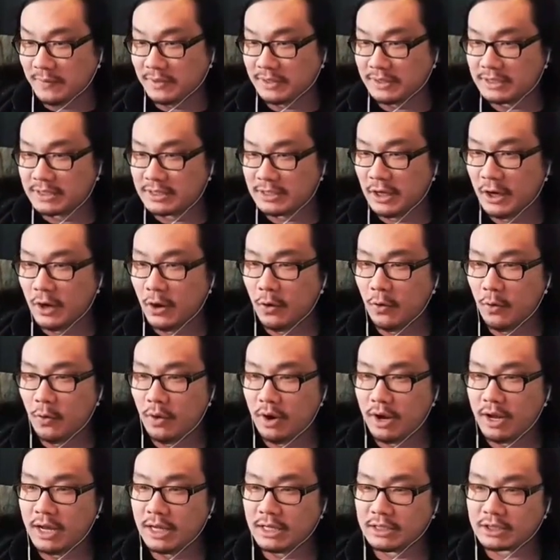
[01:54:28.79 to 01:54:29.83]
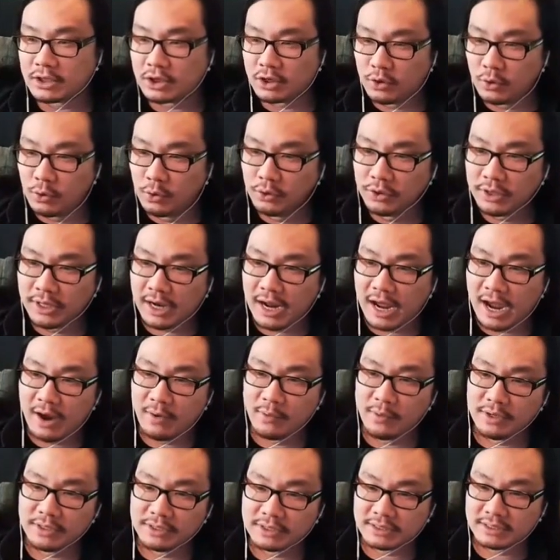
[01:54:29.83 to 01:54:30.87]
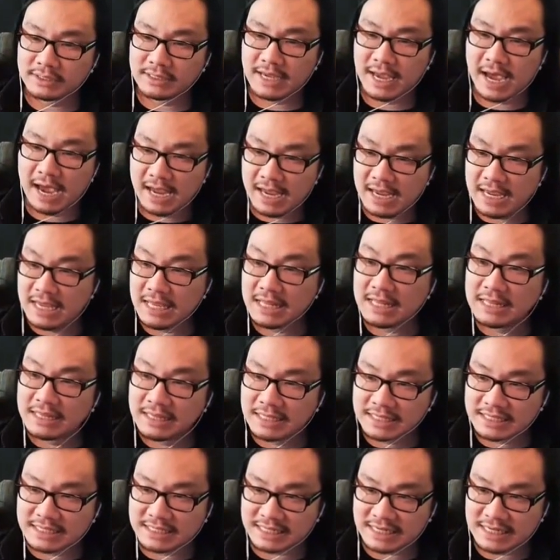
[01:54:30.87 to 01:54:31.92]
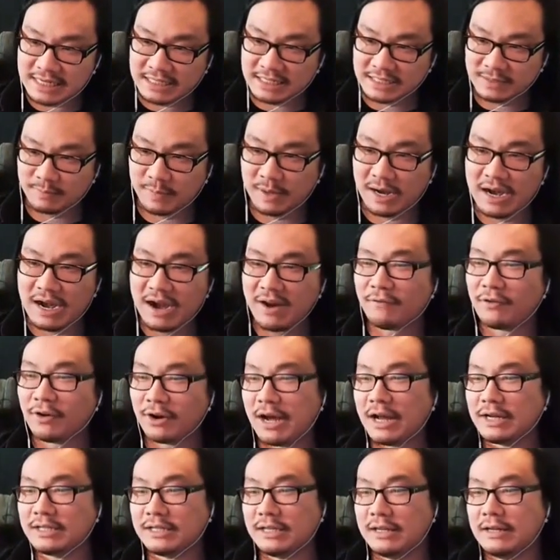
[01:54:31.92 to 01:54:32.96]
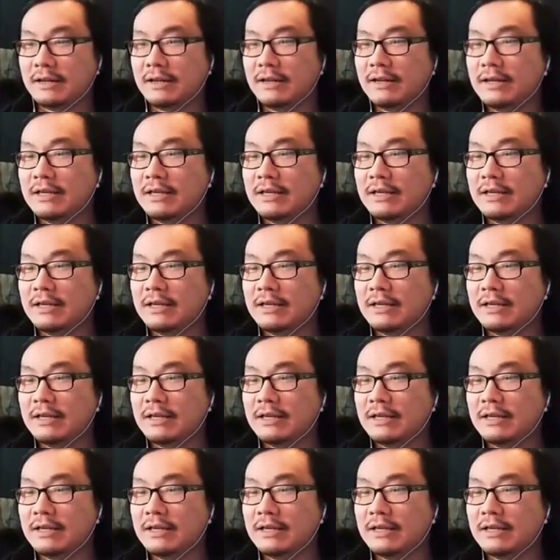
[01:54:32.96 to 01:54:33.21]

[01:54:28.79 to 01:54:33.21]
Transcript: so it's cool that i was yeah in the scenes but i never got to